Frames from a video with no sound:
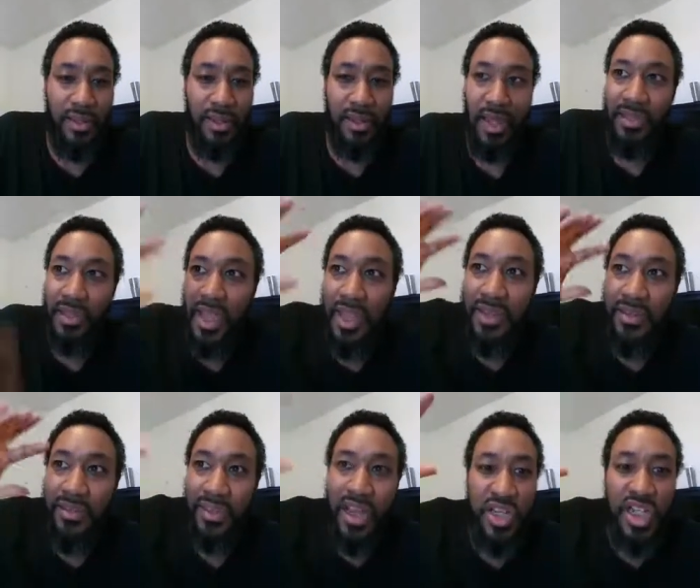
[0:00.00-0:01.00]
and
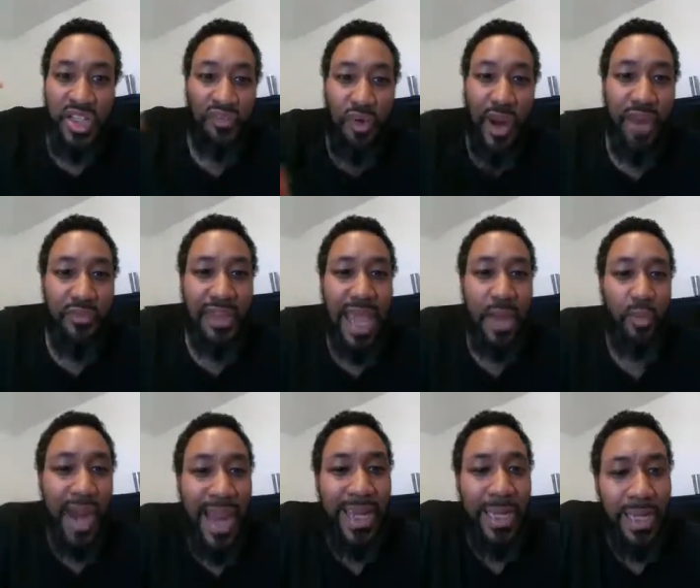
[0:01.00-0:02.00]
then they're just forever that
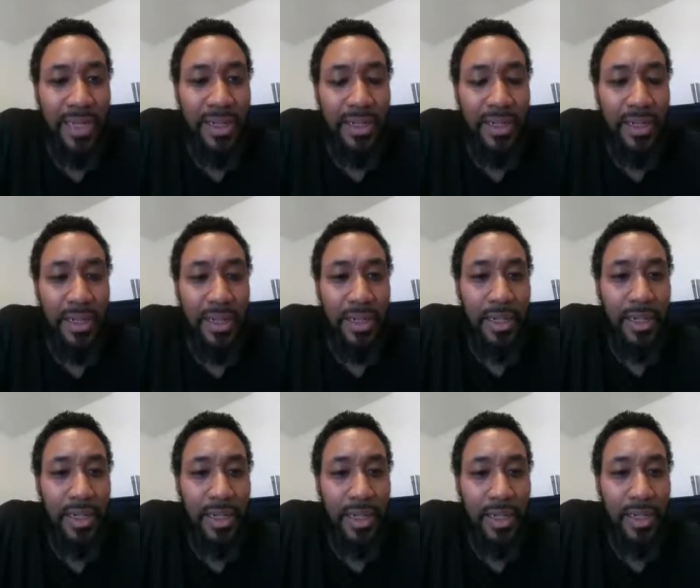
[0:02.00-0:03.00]
rank.
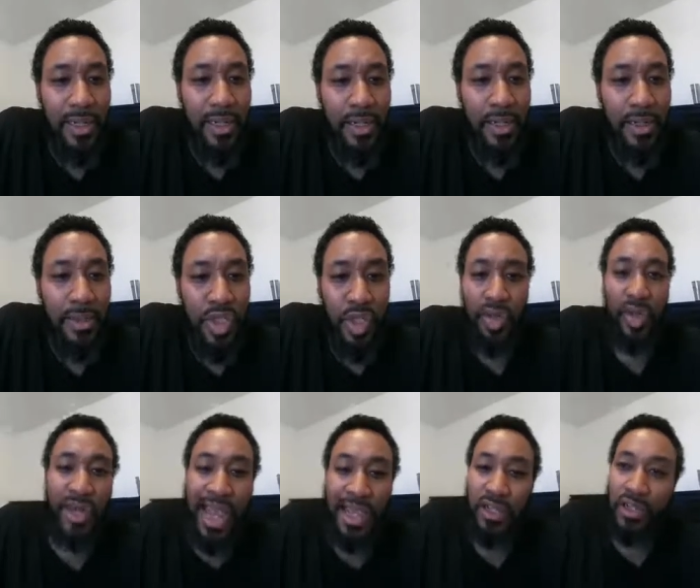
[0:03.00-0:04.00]
So they're
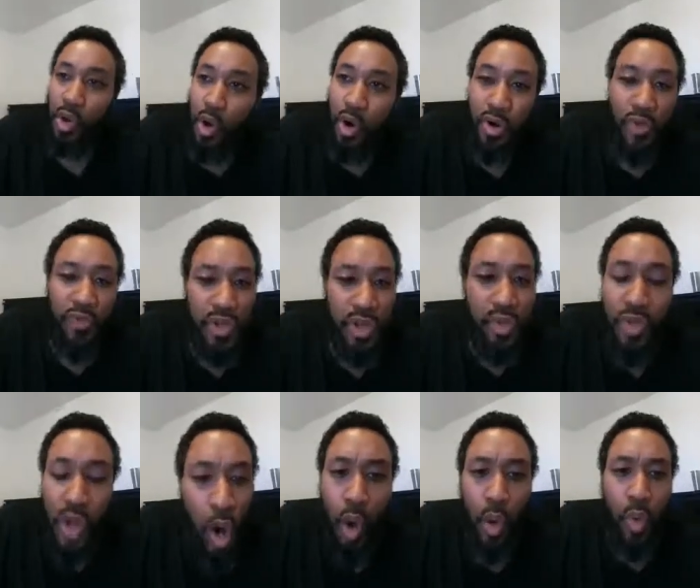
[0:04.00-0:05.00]
like a lord over you.
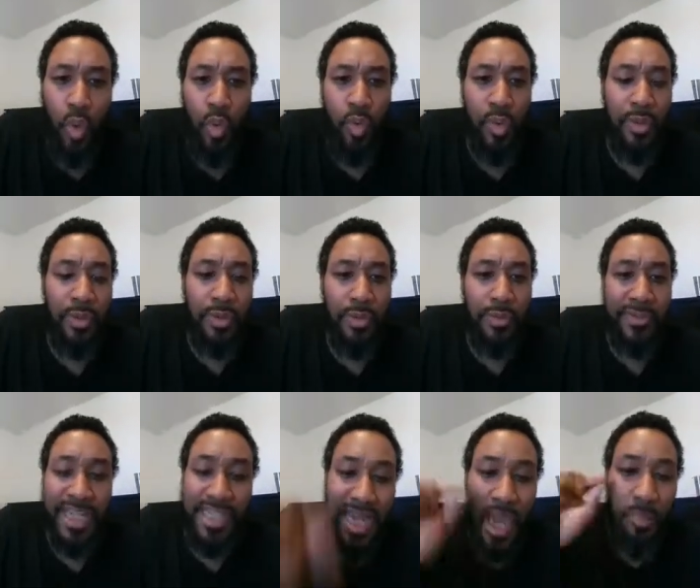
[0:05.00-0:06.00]
No,
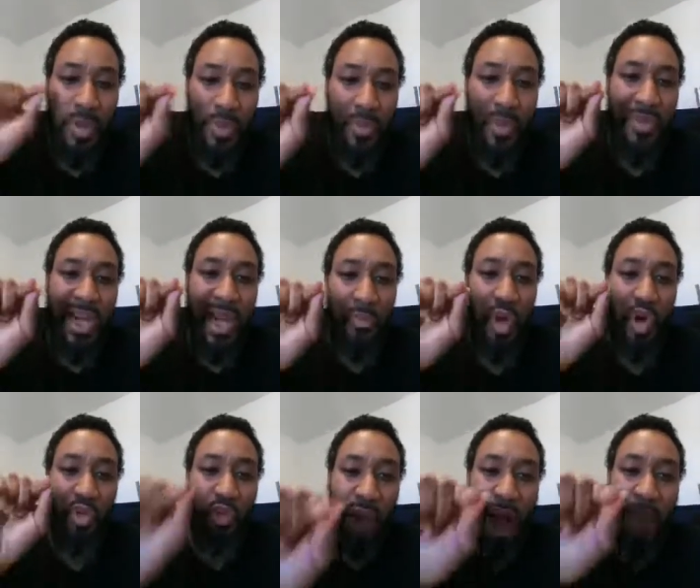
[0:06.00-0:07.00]
that's how people become
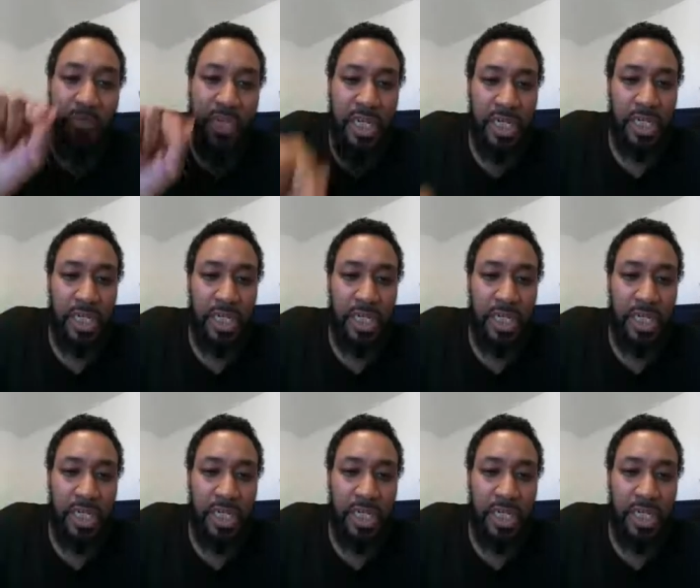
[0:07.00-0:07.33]
corrupt.